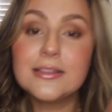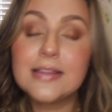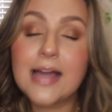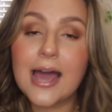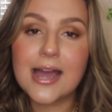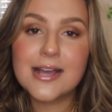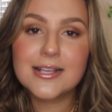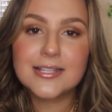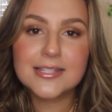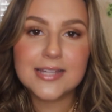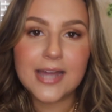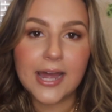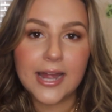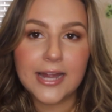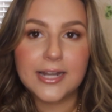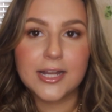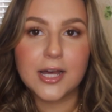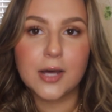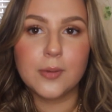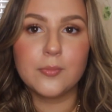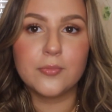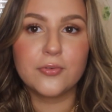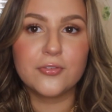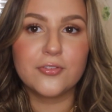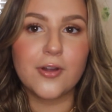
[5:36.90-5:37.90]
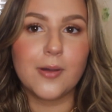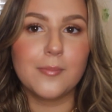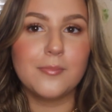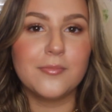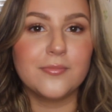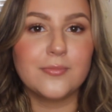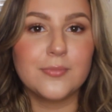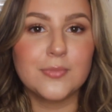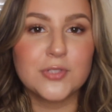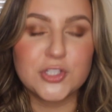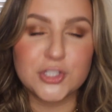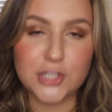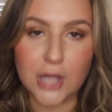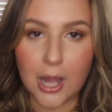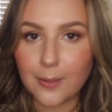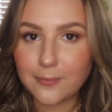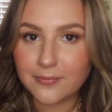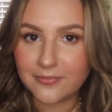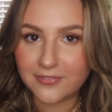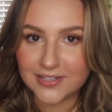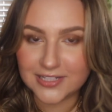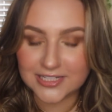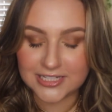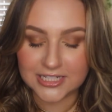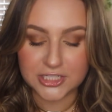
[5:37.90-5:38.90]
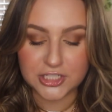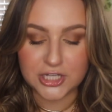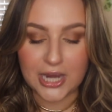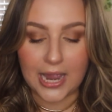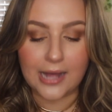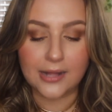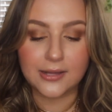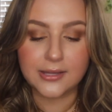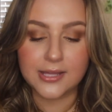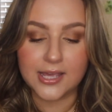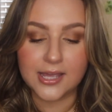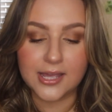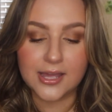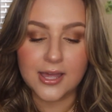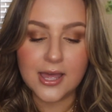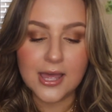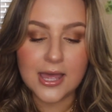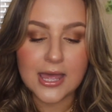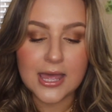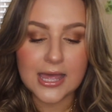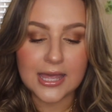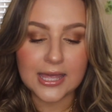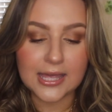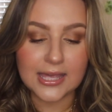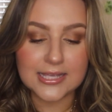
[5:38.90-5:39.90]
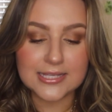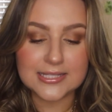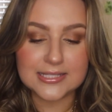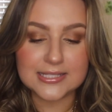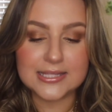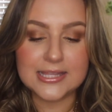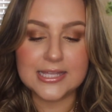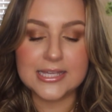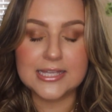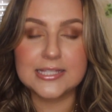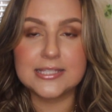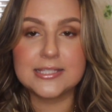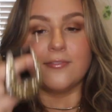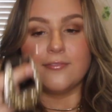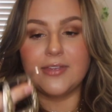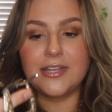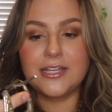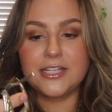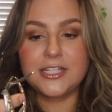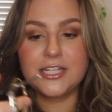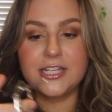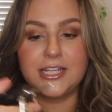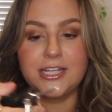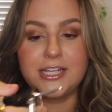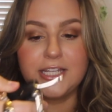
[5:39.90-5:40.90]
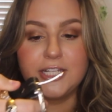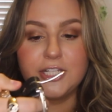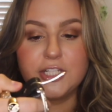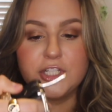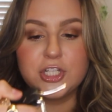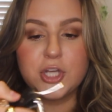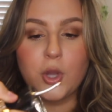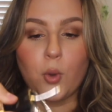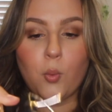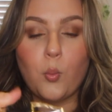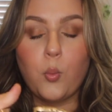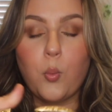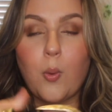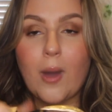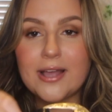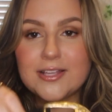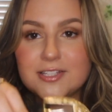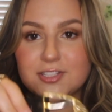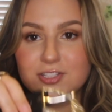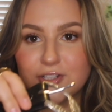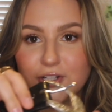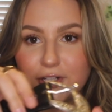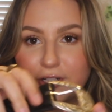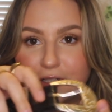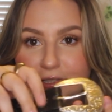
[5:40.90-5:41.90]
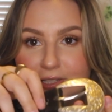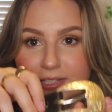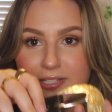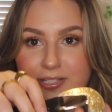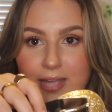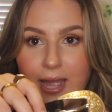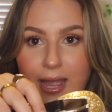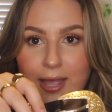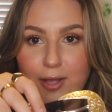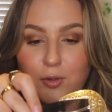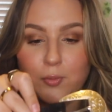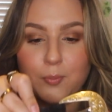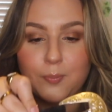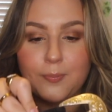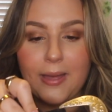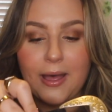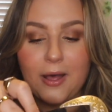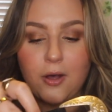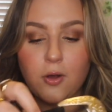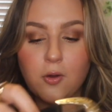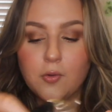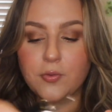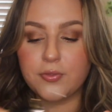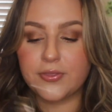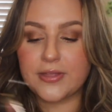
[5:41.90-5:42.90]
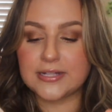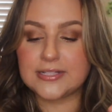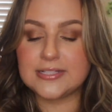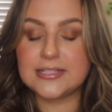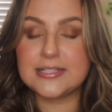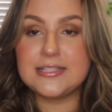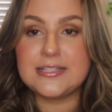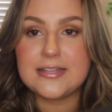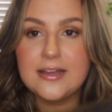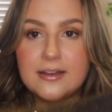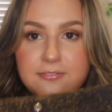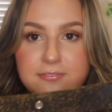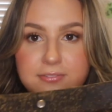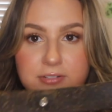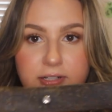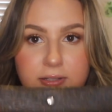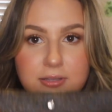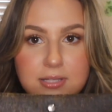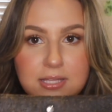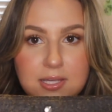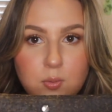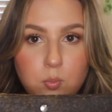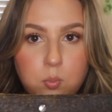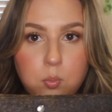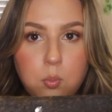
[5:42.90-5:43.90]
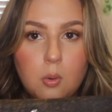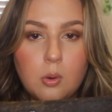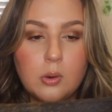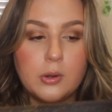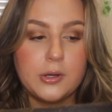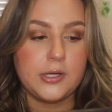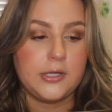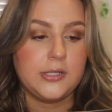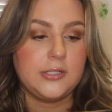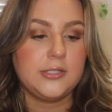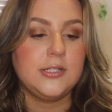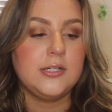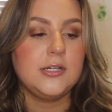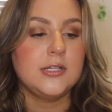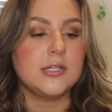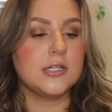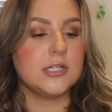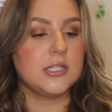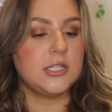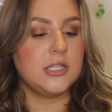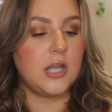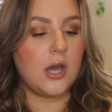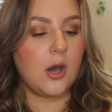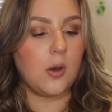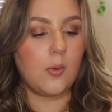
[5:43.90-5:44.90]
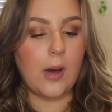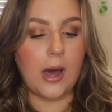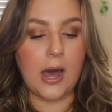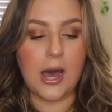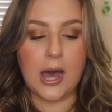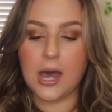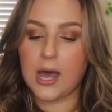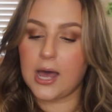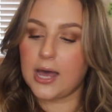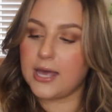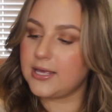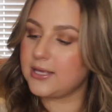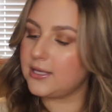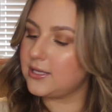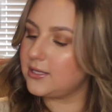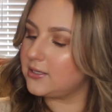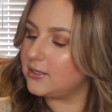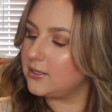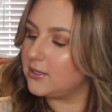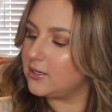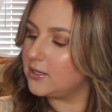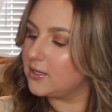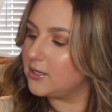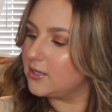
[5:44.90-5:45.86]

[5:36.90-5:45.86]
last item from Shop Vintage Alley is this vintage Western style belt that's definitely worn. You know, I